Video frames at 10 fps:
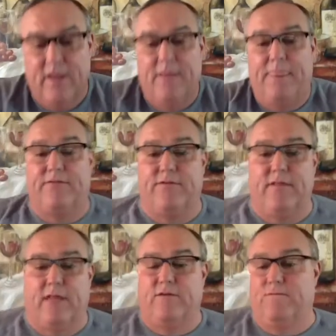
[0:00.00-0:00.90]
That's
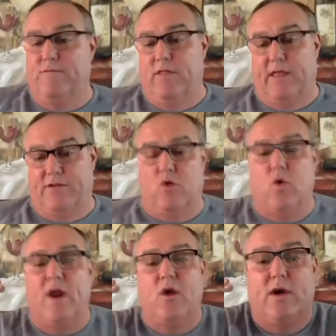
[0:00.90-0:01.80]
that's a that's a
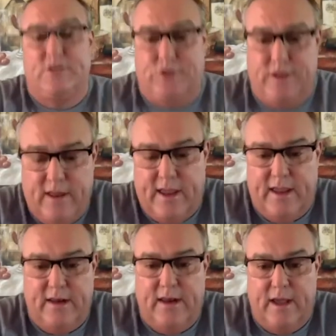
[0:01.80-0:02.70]
great question.
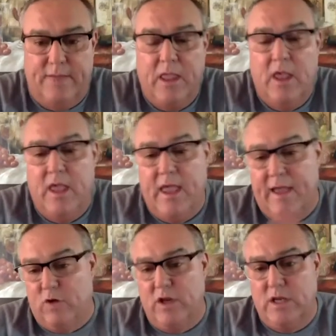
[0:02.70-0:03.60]
And um,
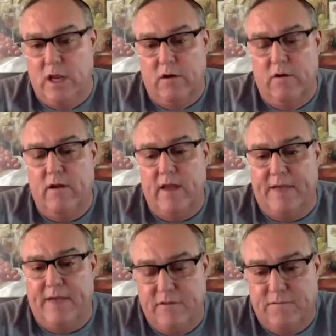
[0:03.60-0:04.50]
every year
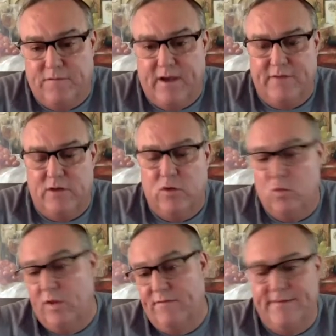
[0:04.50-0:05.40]
after the 500,
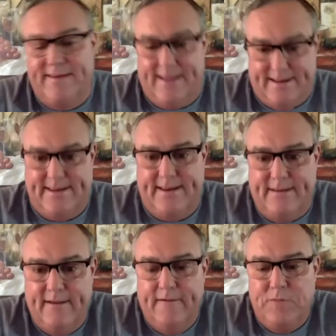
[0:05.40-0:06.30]
we've discussed it.
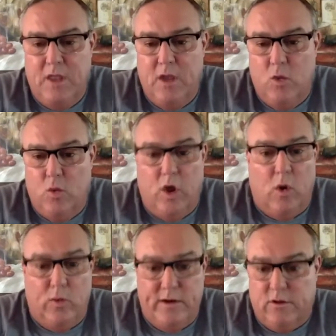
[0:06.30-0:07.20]
We
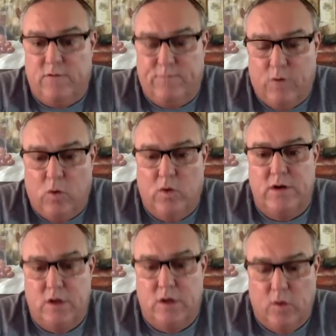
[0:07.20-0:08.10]
always look forward
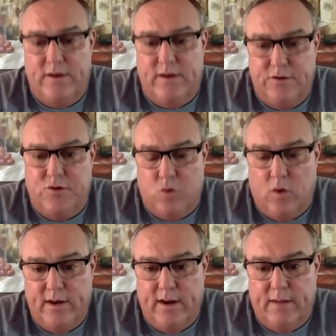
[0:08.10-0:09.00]
to going to
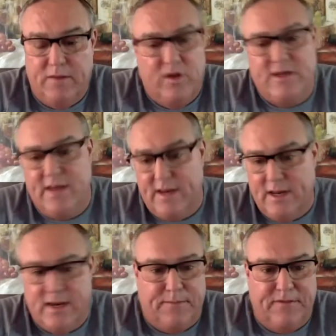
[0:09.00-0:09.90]
Detroit. I mean, we take a
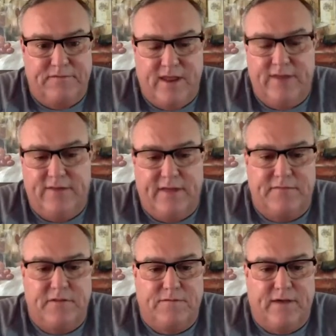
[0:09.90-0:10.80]
couple of days
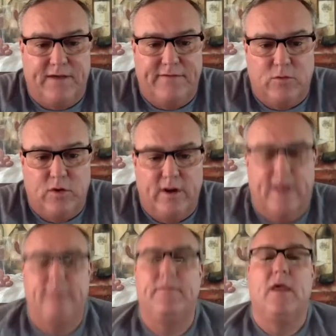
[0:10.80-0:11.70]
after the 500
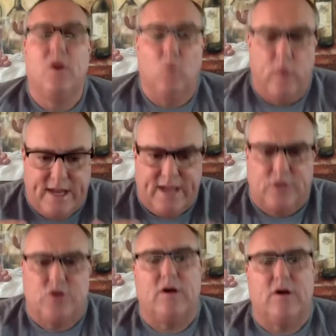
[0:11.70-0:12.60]
and we
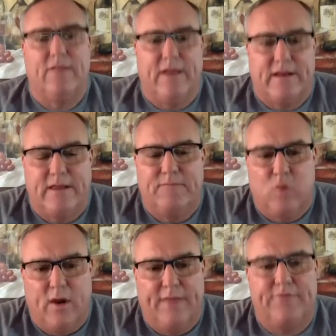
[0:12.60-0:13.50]
catch our collective
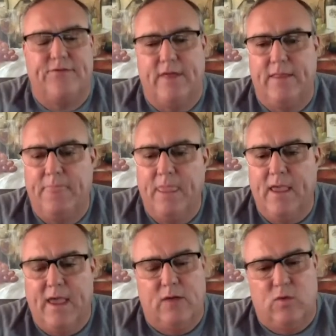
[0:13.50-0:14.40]
breaths and
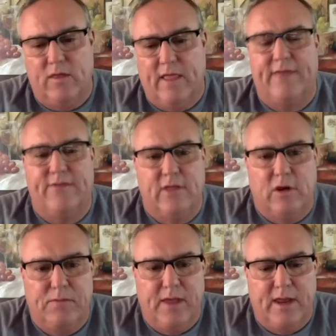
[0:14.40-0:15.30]
and relax a
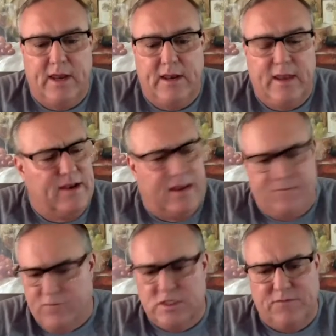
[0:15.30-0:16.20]
little bit. And, and, and
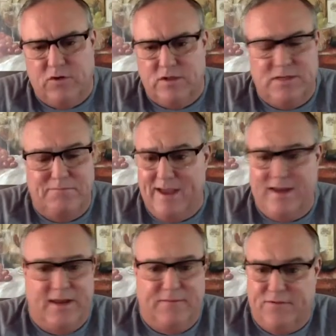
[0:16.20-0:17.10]
first of all, it's a
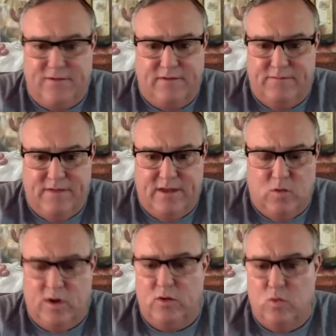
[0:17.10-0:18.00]
magnificent event.
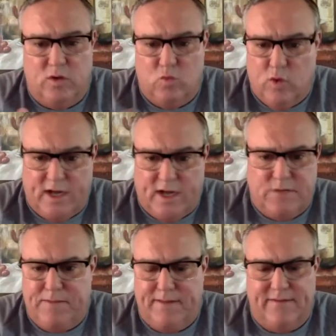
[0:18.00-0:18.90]
What what Roger
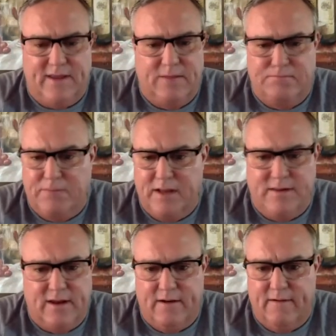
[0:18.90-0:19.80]
Penske and Bud
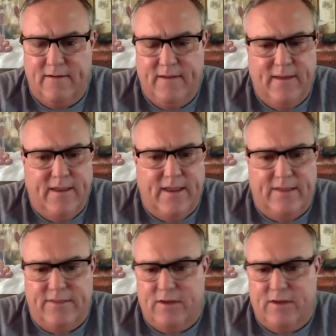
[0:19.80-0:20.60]
Denker and their